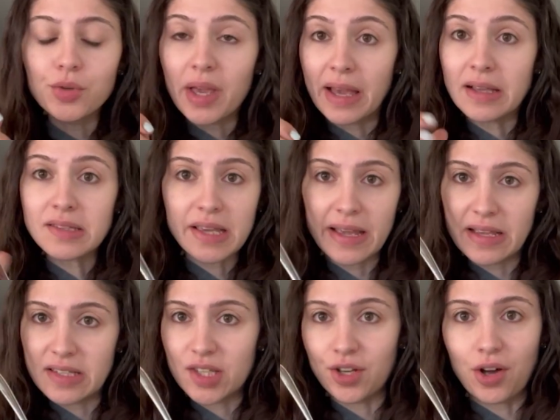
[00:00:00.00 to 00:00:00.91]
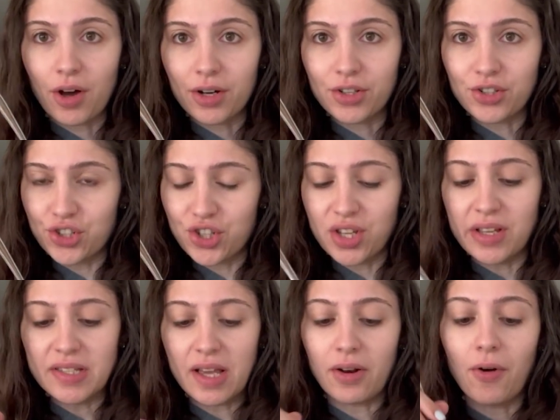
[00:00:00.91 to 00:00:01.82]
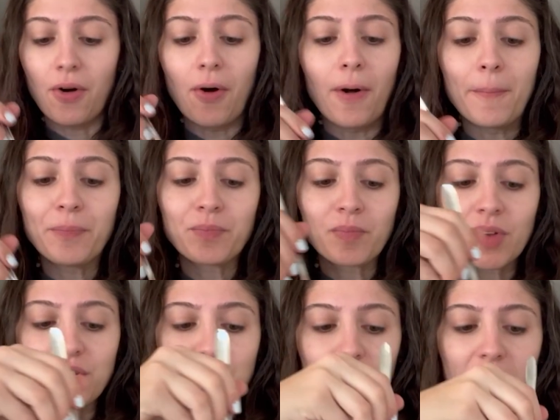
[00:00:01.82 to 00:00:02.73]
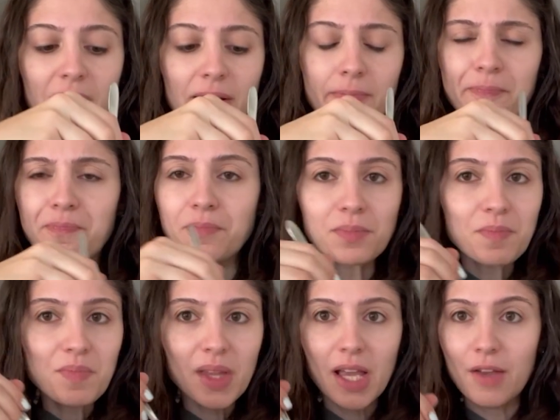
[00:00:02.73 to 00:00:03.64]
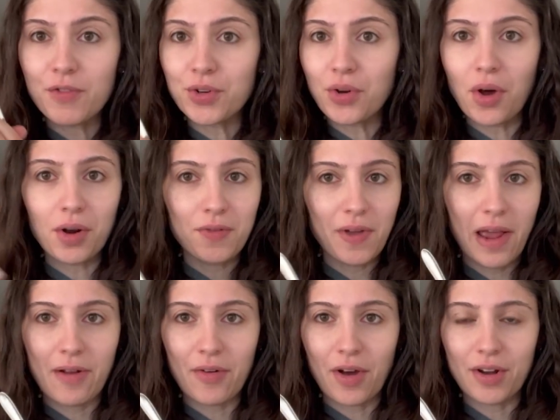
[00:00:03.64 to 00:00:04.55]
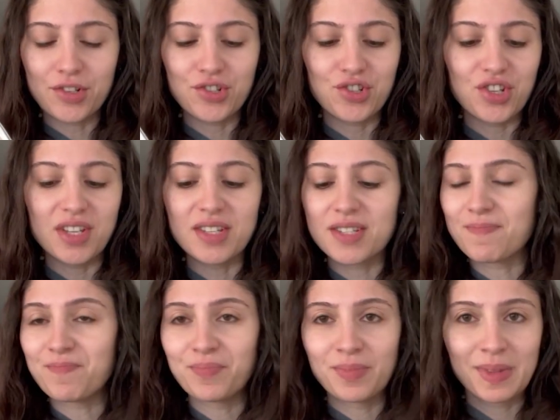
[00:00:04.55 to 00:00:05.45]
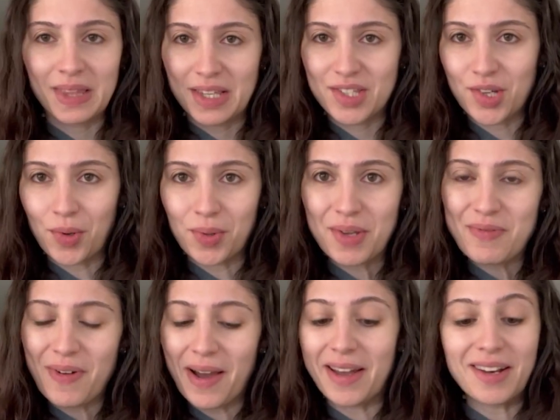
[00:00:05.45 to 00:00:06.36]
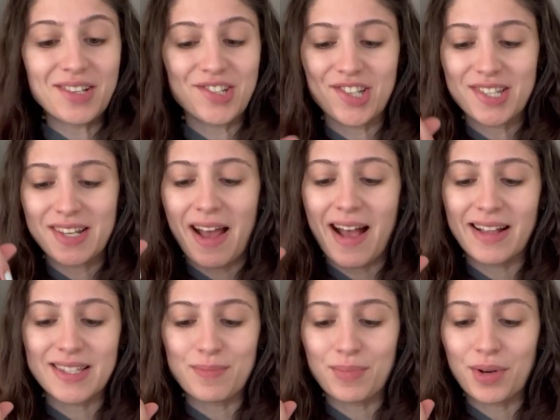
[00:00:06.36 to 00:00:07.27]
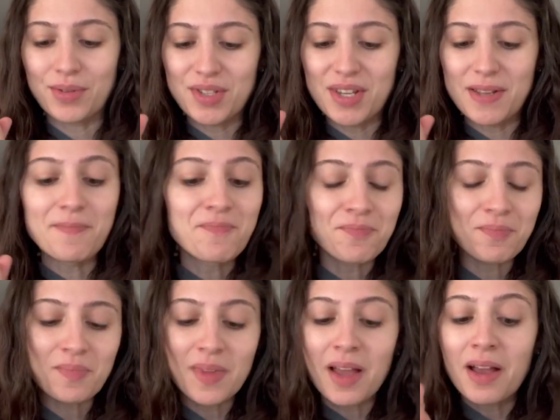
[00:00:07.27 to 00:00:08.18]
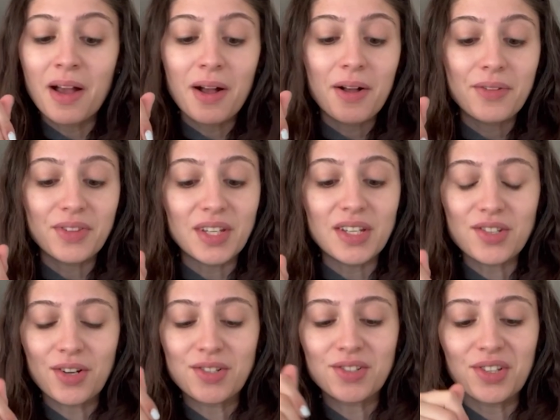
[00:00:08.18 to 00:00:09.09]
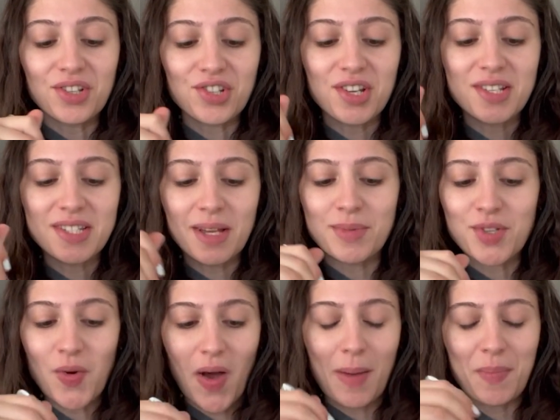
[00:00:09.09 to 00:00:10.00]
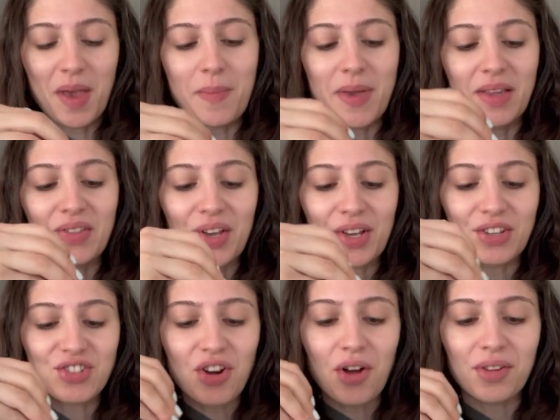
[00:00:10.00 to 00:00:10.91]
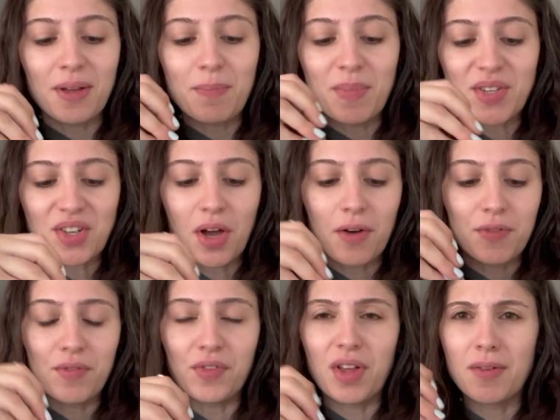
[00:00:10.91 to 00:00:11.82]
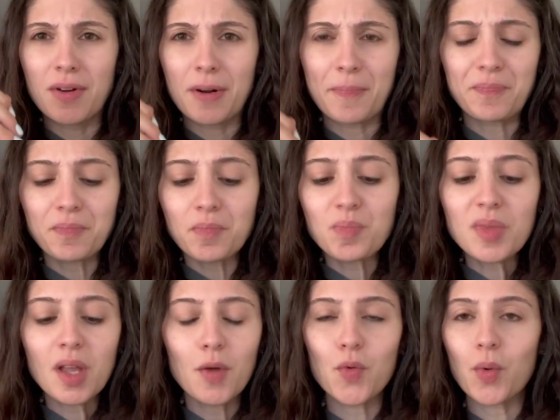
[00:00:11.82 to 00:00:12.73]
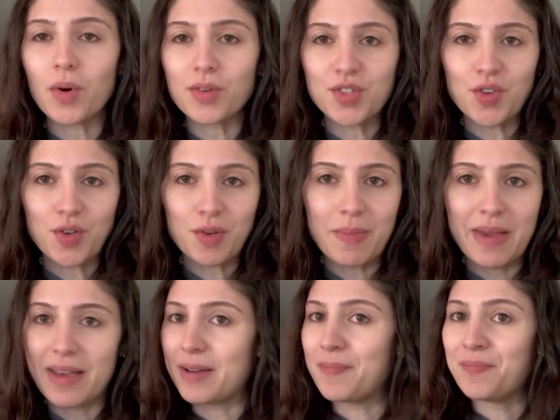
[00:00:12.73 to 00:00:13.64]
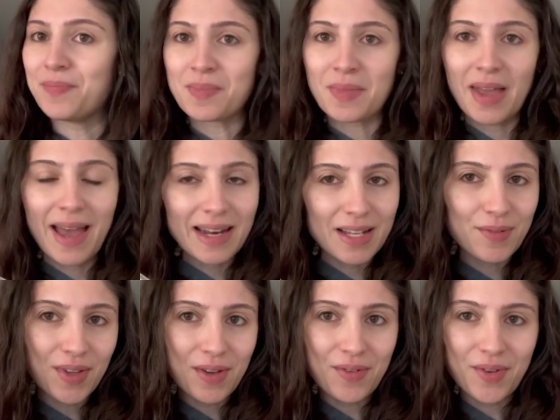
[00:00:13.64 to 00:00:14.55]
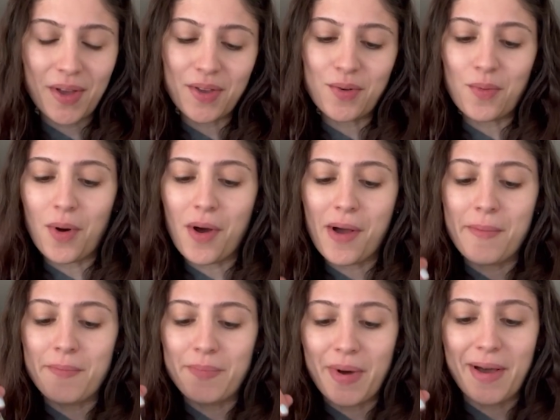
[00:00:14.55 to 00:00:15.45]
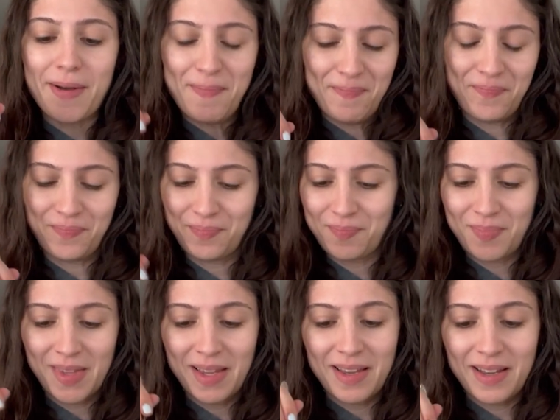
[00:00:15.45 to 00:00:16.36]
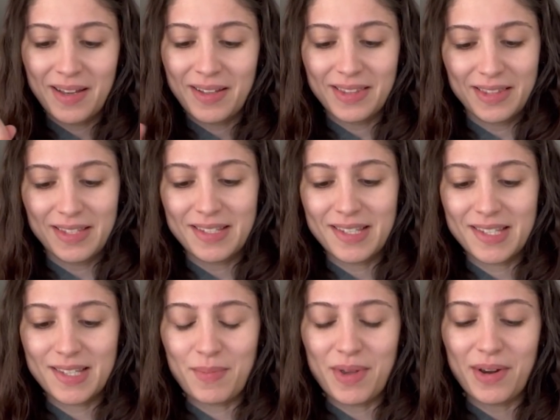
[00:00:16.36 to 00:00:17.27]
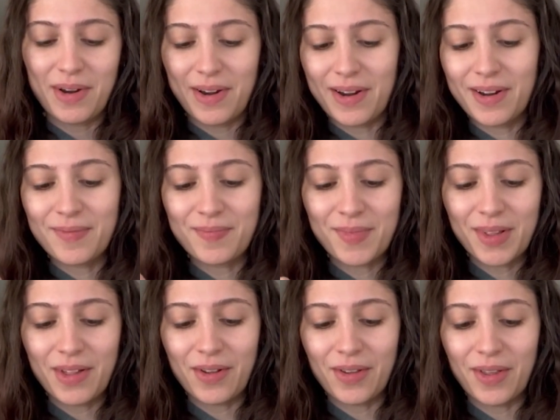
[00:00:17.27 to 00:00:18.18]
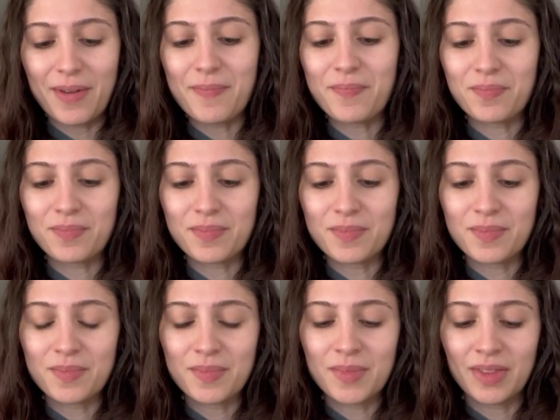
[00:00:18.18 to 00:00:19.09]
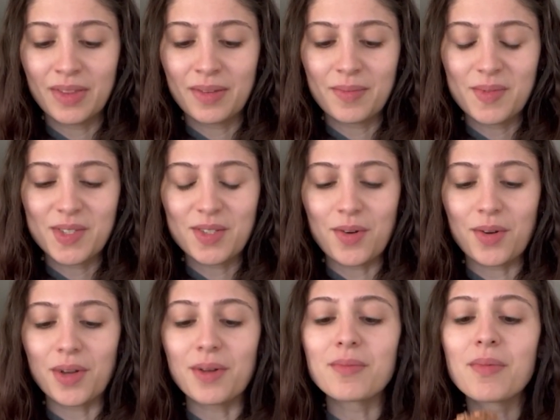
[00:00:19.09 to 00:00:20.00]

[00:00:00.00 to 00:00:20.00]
can't taste the cottage cheese at all. So like, if you're not a fan of cottage cheese, it's totally fine. It's just gonna add some protein. These are delicious. I'm so happy I made like a chocolate biscoffy flavor. Of course, you can make any flavor that you want, but this is superior, clearly. So good.